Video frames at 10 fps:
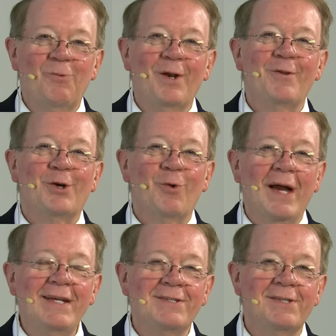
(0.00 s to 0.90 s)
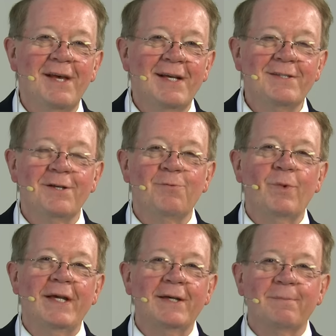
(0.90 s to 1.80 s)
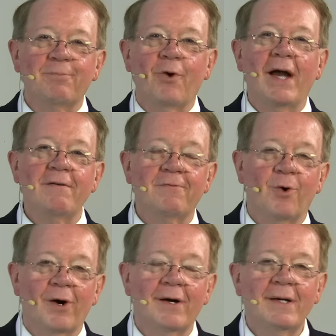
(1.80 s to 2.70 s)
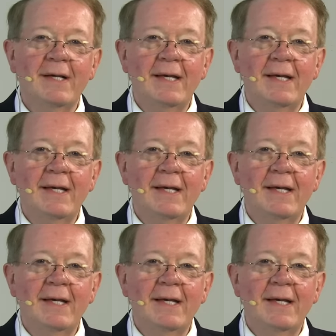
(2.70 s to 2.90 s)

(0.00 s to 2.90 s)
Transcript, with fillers: One of the greatest things that we can pray for